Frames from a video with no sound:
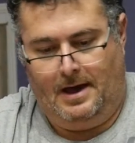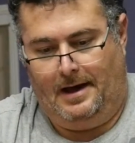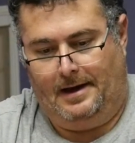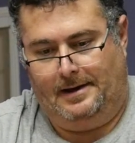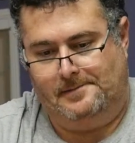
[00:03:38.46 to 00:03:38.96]

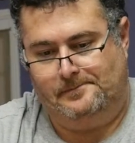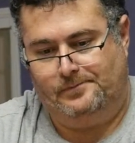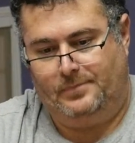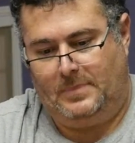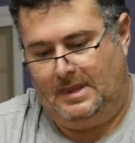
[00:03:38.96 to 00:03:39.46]

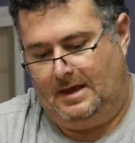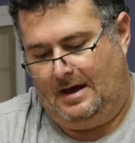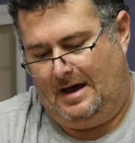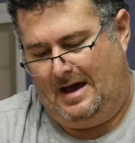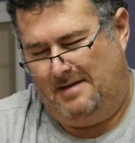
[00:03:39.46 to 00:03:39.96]

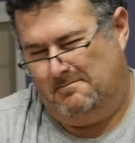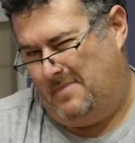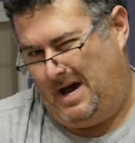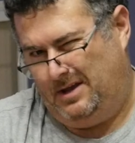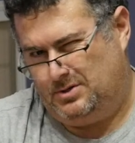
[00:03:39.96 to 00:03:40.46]
I
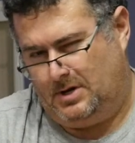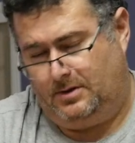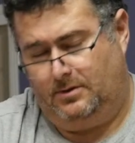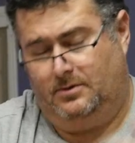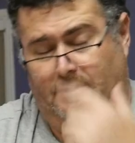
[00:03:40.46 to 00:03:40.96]
might try
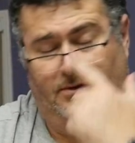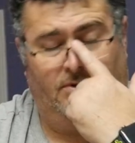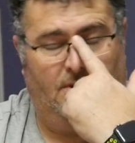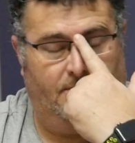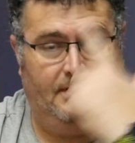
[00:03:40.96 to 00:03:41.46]
to do the
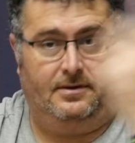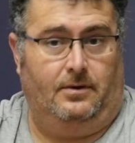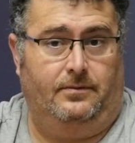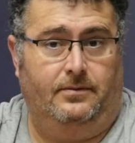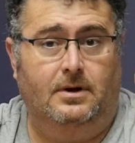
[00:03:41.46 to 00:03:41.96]
install
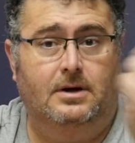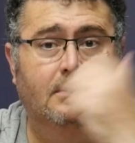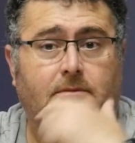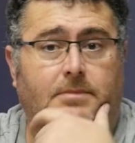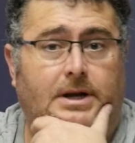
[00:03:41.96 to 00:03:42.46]
myself,
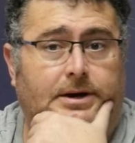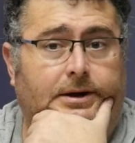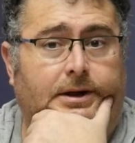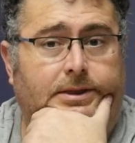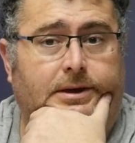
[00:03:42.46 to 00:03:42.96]
but
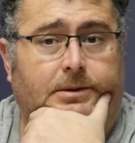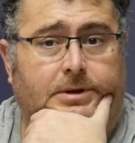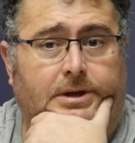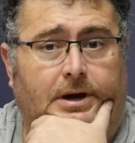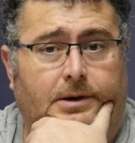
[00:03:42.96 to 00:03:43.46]
I think I'm
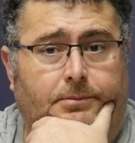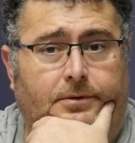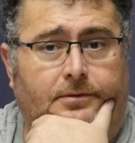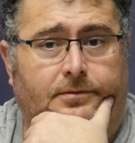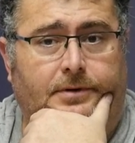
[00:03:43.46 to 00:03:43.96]
gonna hire a
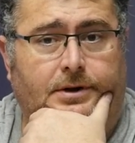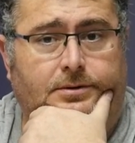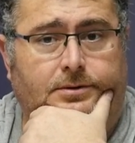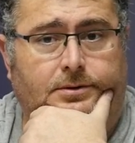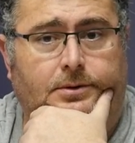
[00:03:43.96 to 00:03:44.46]

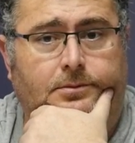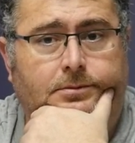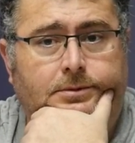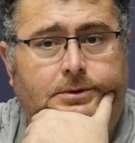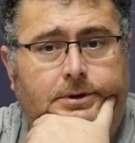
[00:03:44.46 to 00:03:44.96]
professional.
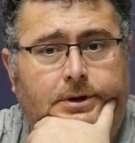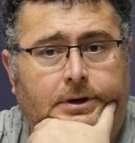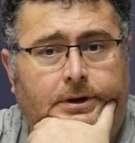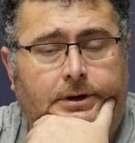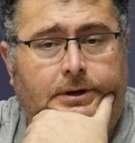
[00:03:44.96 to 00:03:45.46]

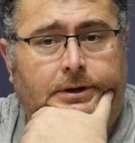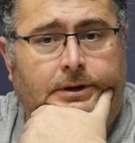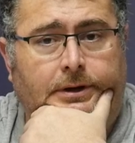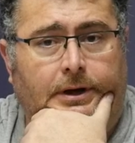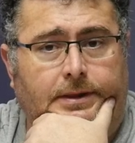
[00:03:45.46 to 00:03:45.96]

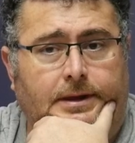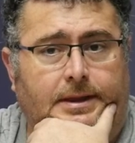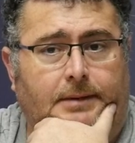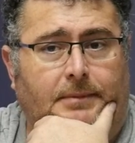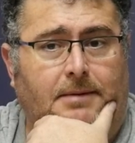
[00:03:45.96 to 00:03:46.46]
I
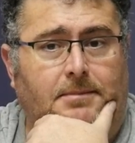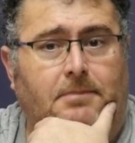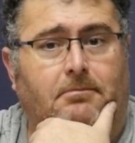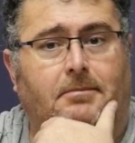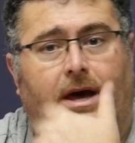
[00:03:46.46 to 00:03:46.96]
think that might
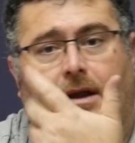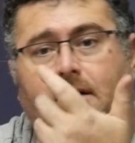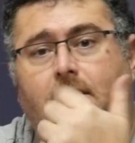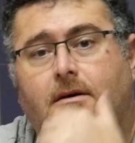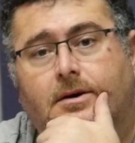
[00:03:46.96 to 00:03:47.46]
be
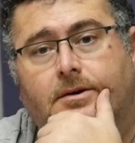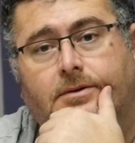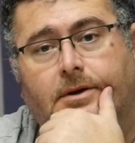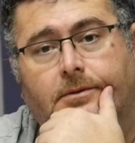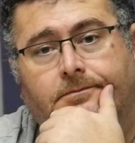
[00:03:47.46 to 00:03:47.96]
better.
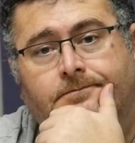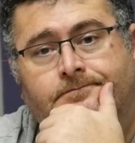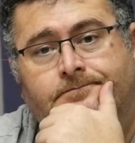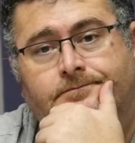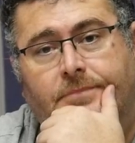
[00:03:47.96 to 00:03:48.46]
So
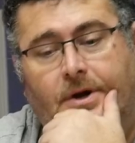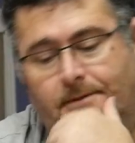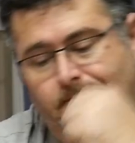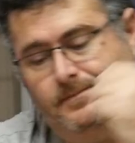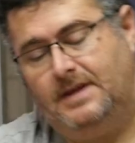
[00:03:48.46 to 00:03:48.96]
all
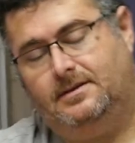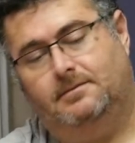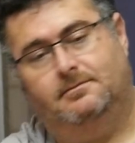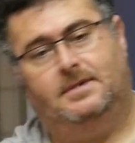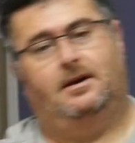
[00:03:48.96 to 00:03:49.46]
right, that's
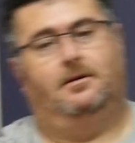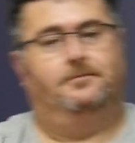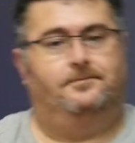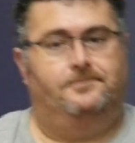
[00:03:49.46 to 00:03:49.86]
it. Take care.